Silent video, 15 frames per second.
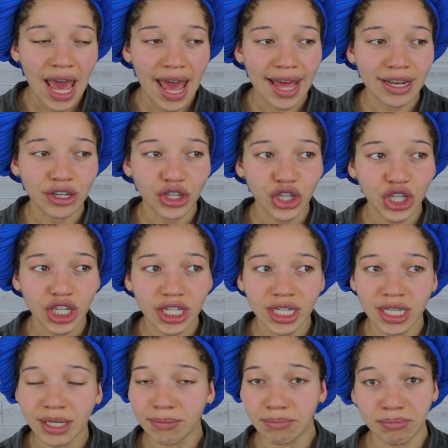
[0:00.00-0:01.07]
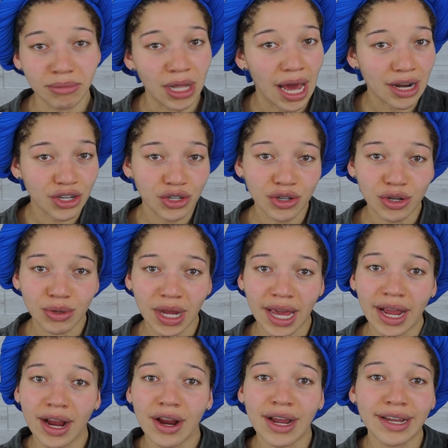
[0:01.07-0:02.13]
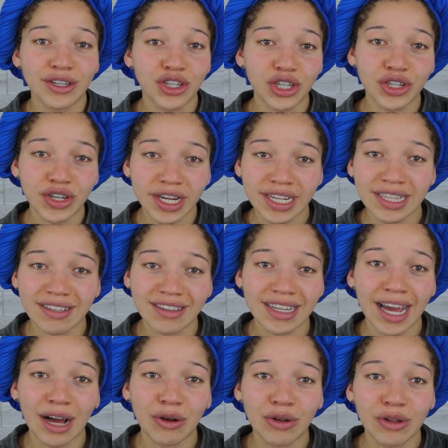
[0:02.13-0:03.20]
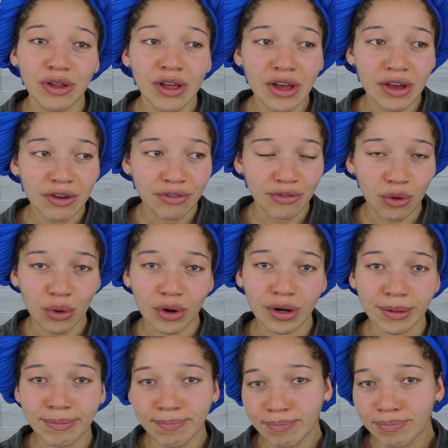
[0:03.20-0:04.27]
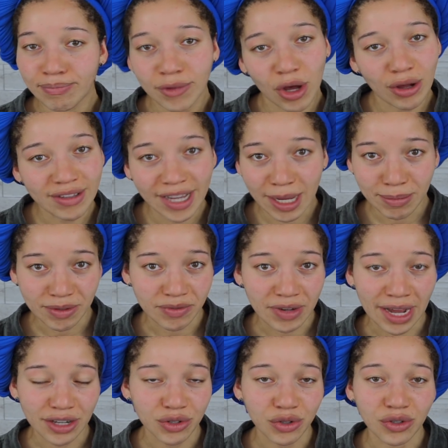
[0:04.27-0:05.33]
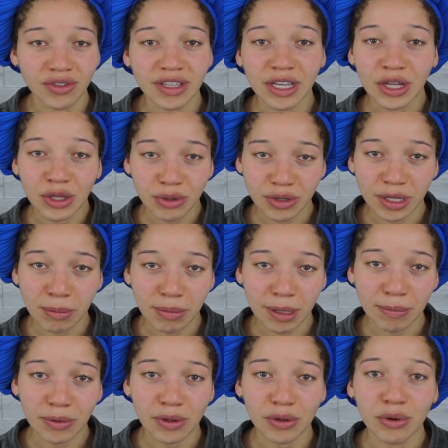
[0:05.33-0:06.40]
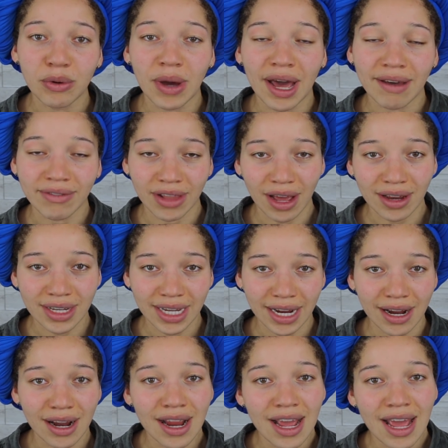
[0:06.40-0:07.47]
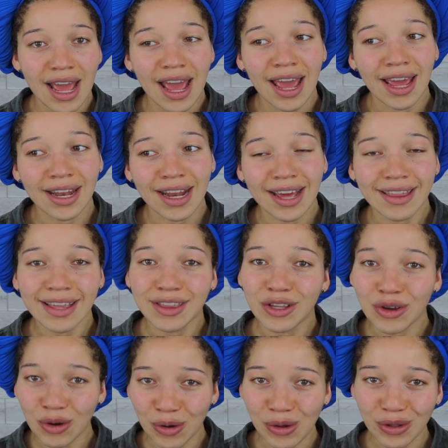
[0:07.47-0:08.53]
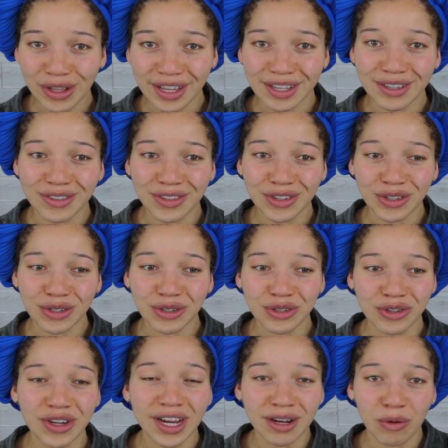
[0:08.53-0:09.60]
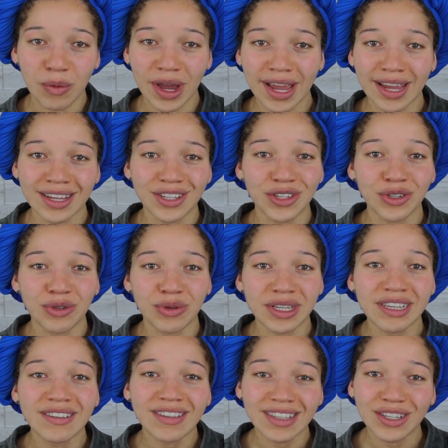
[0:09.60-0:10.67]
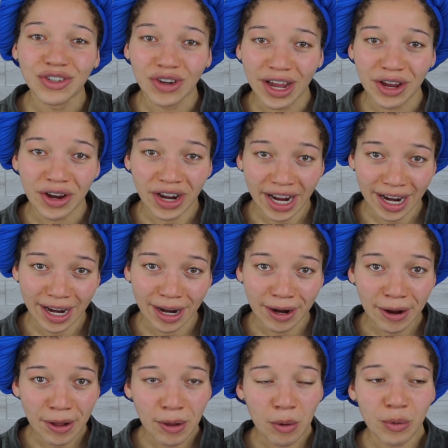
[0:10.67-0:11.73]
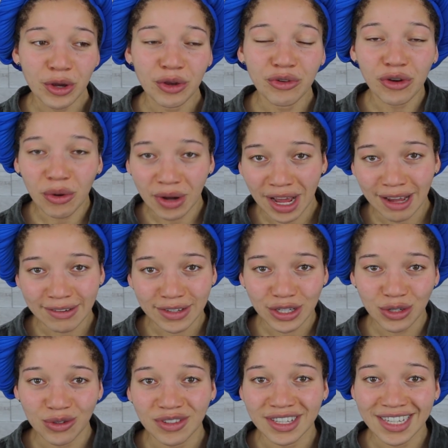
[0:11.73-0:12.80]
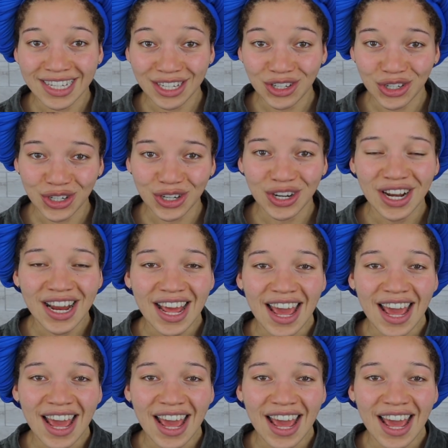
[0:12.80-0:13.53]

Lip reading: and she locked her own hair, and she created this towel for all types of naturals, including people who have locked hair. And I think the goal is to create a way to easily dry your hair where you don't have to use a t-shirt,